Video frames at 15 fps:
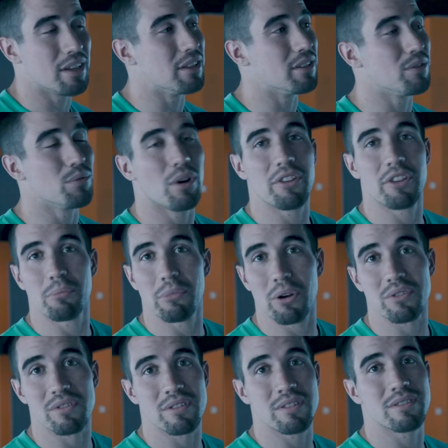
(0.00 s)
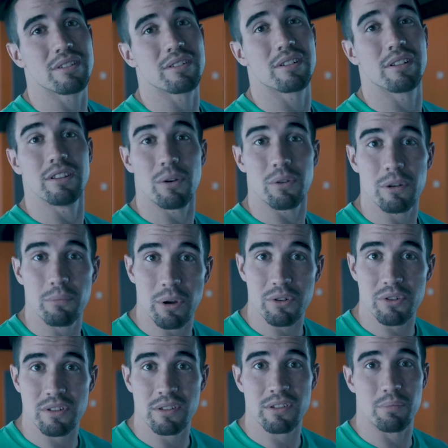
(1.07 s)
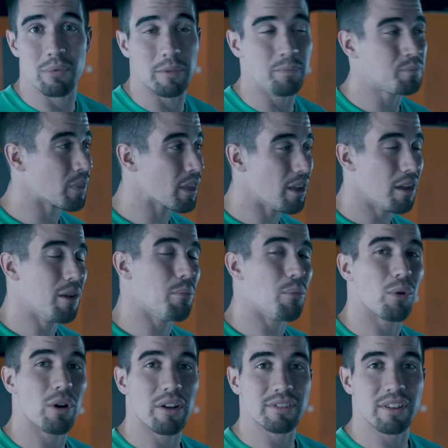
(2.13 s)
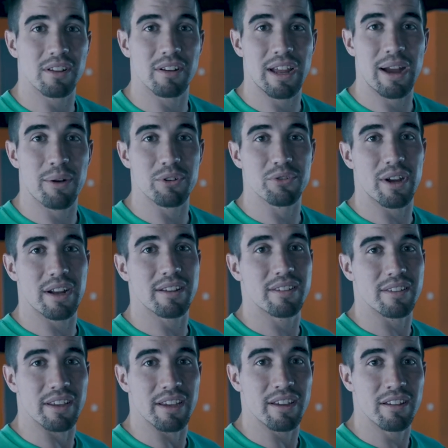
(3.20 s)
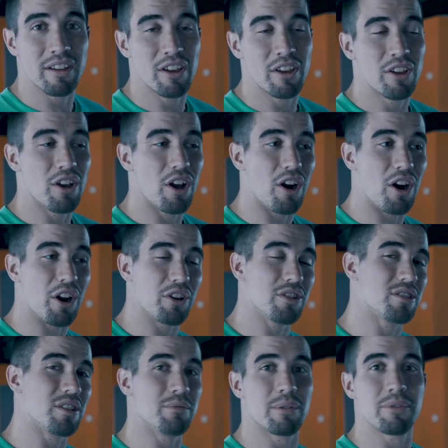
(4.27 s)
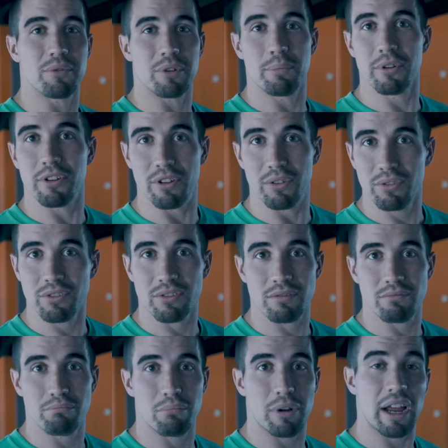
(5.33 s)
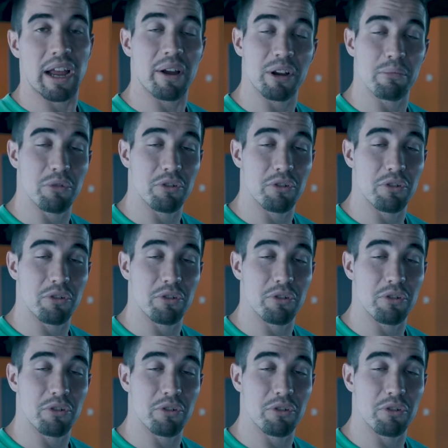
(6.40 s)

into other motions, into loaded motions, but more often than not, we're trying to see, are your symptoms reproduced by how you're